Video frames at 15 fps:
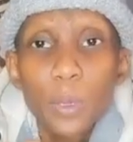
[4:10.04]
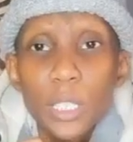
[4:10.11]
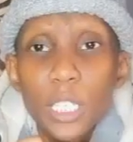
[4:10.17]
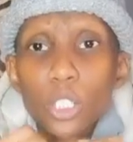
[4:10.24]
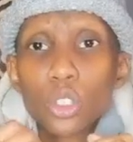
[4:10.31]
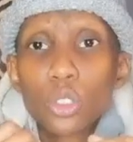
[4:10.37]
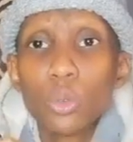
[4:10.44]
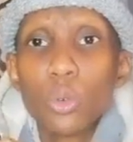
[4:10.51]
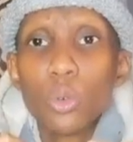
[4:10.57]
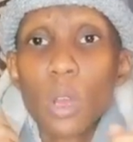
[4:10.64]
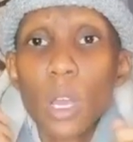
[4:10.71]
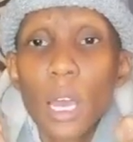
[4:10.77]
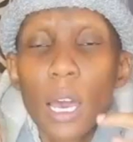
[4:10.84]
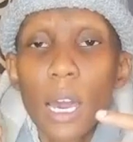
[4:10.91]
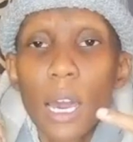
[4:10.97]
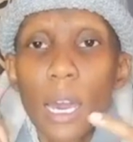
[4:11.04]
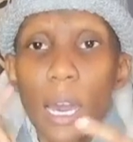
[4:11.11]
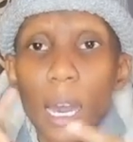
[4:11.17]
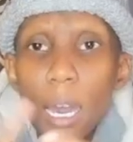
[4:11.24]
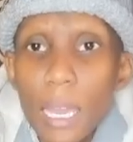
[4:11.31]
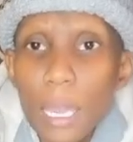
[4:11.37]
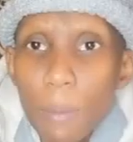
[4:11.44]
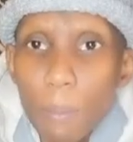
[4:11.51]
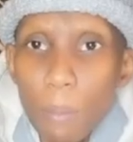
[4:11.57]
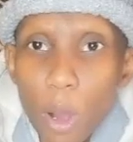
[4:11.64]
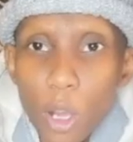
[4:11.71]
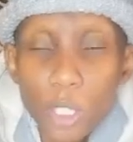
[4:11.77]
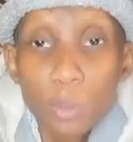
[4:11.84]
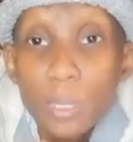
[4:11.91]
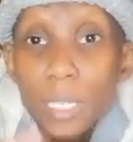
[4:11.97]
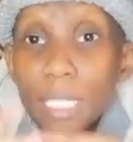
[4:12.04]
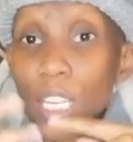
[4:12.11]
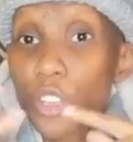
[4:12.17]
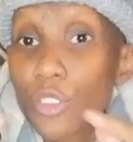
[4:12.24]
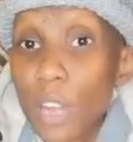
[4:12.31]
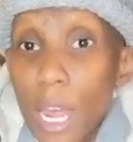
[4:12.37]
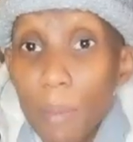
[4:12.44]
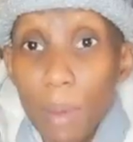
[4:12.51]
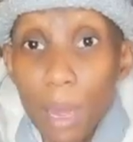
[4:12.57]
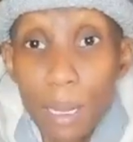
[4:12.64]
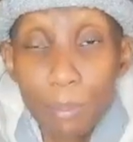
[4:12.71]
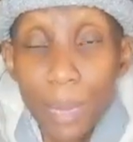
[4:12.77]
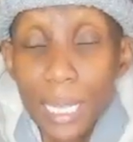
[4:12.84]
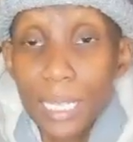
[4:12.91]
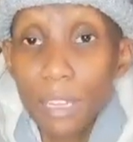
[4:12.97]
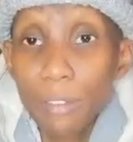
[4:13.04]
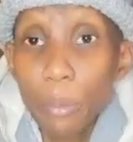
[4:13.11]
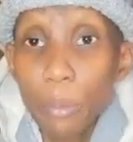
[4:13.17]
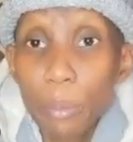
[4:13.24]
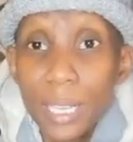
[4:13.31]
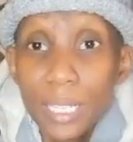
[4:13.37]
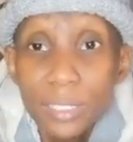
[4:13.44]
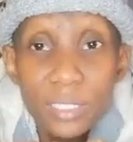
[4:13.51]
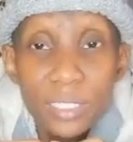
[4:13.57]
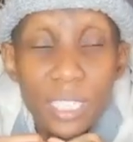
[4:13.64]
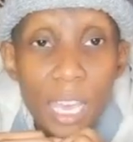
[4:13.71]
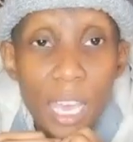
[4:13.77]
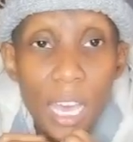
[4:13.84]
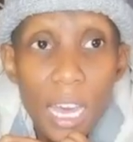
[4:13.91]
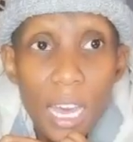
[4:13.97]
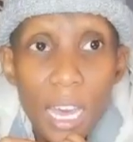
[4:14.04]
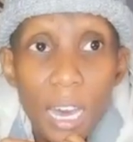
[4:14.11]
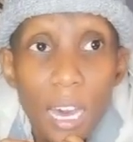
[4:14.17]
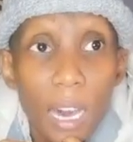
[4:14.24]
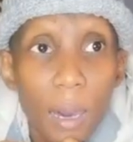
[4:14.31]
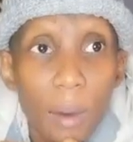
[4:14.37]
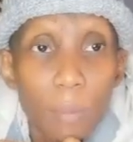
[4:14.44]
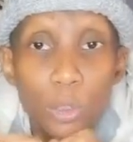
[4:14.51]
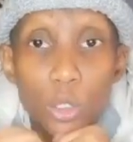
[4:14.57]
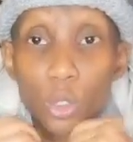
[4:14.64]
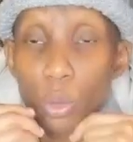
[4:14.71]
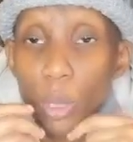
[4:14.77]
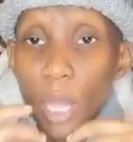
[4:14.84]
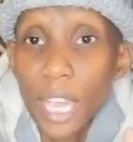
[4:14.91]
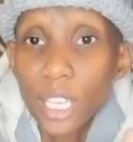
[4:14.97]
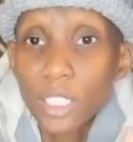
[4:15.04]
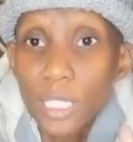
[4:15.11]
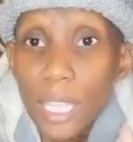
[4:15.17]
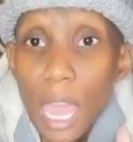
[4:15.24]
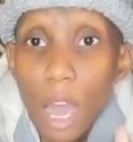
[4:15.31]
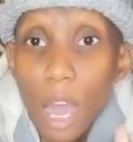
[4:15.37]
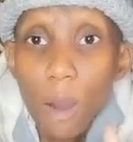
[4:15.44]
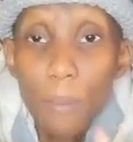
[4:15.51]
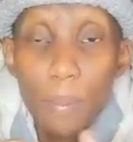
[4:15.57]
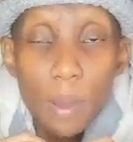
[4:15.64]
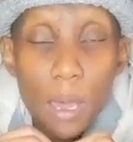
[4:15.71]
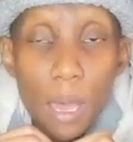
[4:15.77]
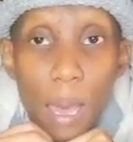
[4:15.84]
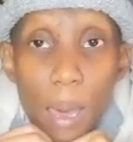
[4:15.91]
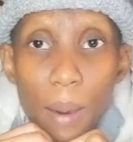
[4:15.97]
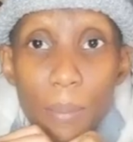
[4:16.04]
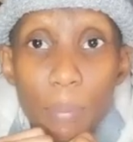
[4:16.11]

people that do inbox me, and I try my level best to actually help.